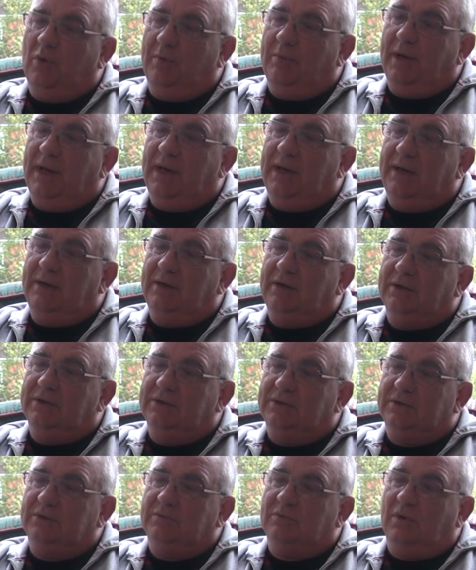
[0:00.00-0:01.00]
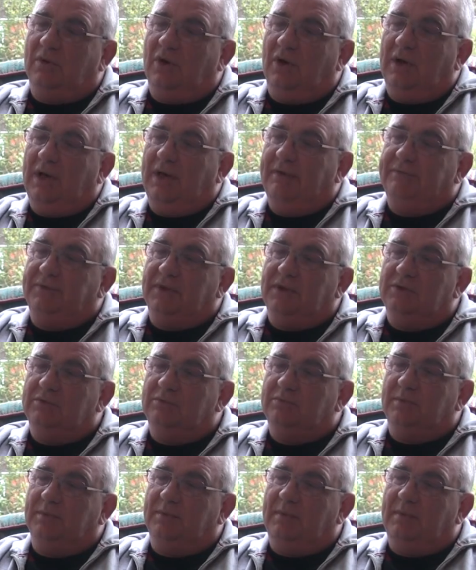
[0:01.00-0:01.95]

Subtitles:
with me because I left his